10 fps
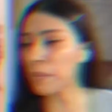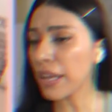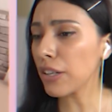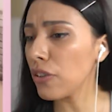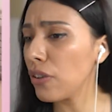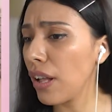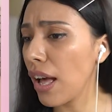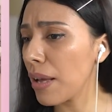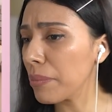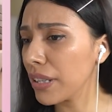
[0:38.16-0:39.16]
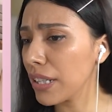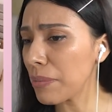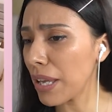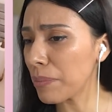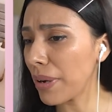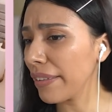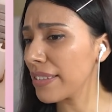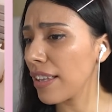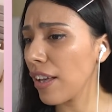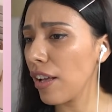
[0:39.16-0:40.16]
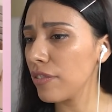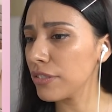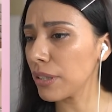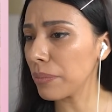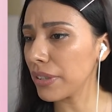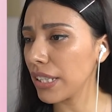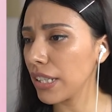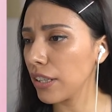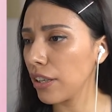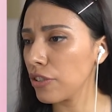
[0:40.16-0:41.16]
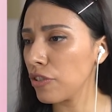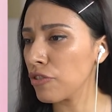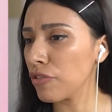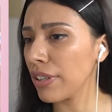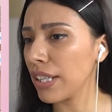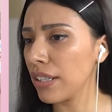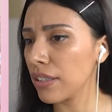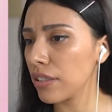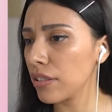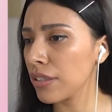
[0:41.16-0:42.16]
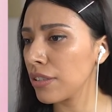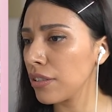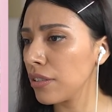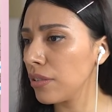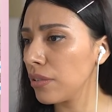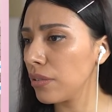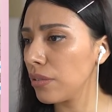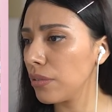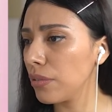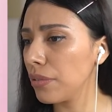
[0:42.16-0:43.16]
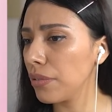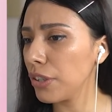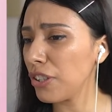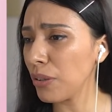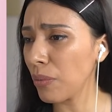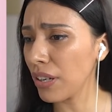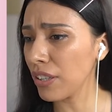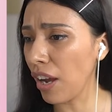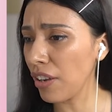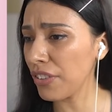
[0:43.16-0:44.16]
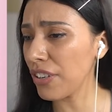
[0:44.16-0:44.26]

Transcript: Michael, I'm gonna make myself something to drink. Do you, want a coffee